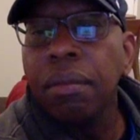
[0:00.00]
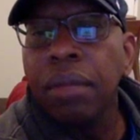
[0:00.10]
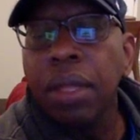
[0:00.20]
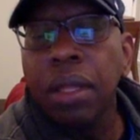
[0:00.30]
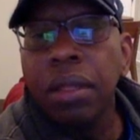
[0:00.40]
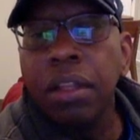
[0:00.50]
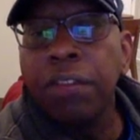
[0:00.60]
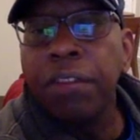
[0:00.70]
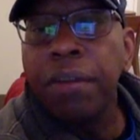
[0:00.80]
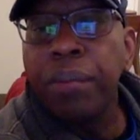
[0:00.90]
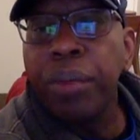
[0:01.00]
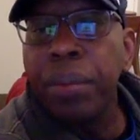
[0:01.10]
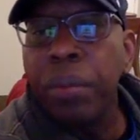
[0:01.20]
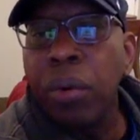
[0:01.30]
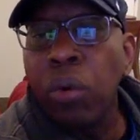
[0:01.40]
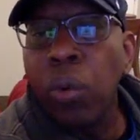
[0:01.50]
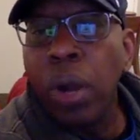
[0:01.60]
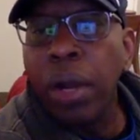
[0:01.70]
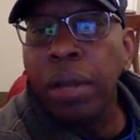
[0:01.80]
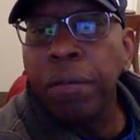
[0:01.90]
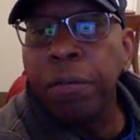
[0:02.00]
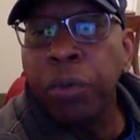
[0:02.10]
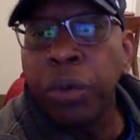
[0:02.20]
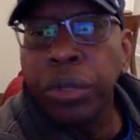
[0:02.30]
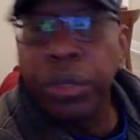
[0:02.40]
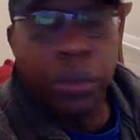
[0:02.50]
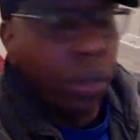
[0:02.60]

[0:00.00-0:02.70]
Does Sylvia bring more wine for you?